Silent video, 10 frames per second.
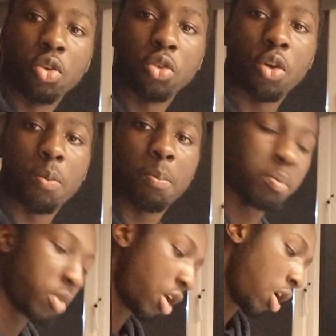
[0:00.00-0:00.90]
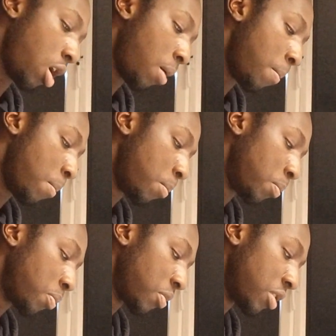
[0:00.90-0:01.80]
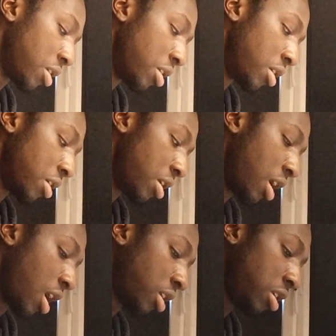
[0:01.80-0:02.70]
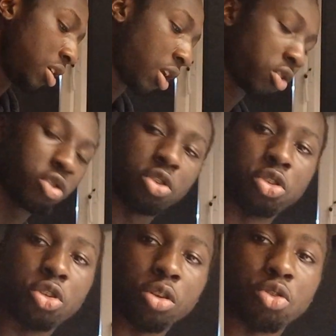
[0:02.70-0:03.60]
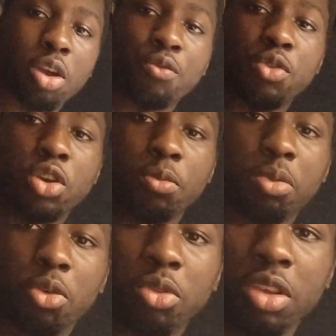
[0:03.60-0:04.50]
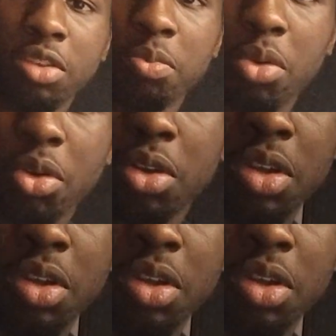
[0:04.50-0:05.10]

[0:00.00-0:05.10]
So, I think I actually should try and re-upload these, but